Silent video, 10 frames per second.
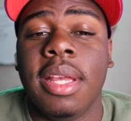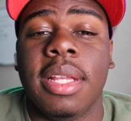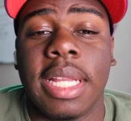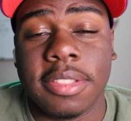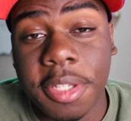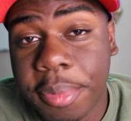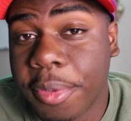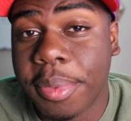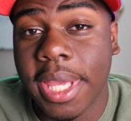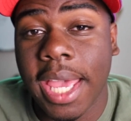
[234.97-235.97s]
Now some people
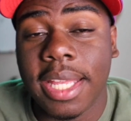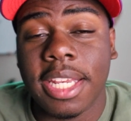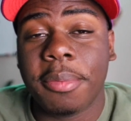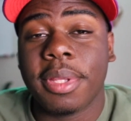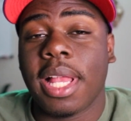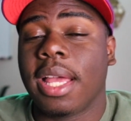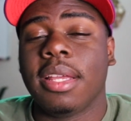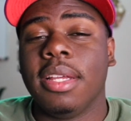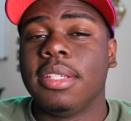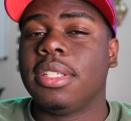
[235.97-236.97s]
be hating, they be like,
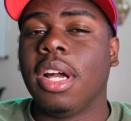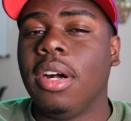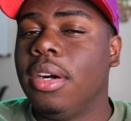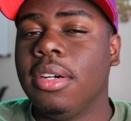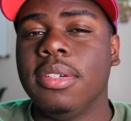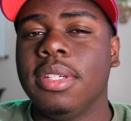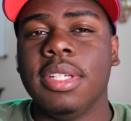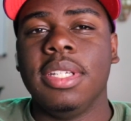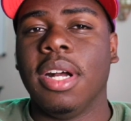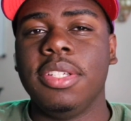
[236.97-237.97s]
no,
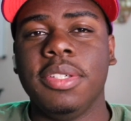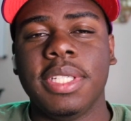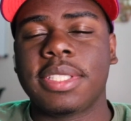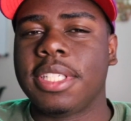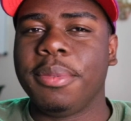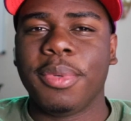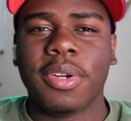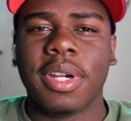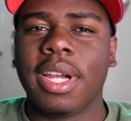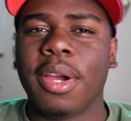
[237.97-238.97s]
don't do this
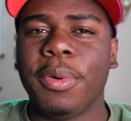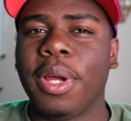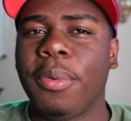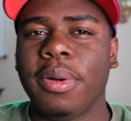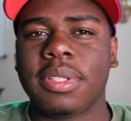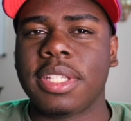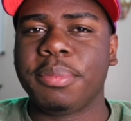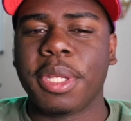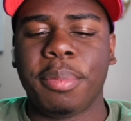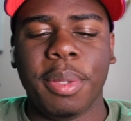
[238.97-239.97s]
anymore. We don't want this
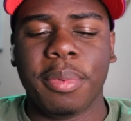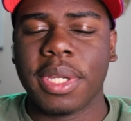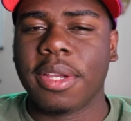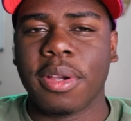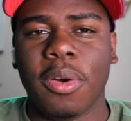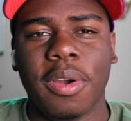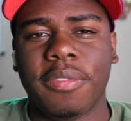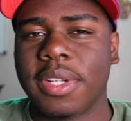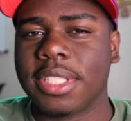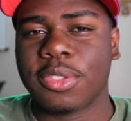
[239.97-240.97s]
many people going
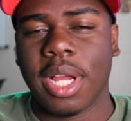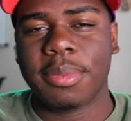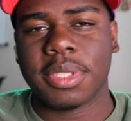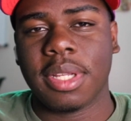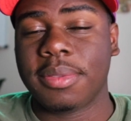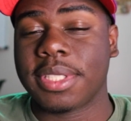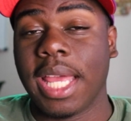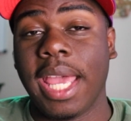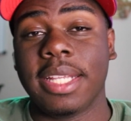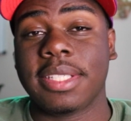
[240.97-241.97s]
for the drops, you know what I'm saying?
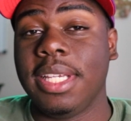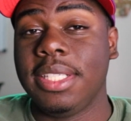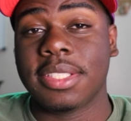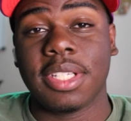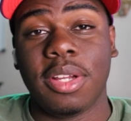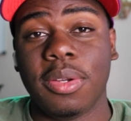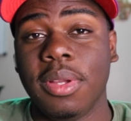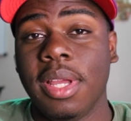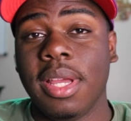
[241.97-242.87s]
Hey, to each his own.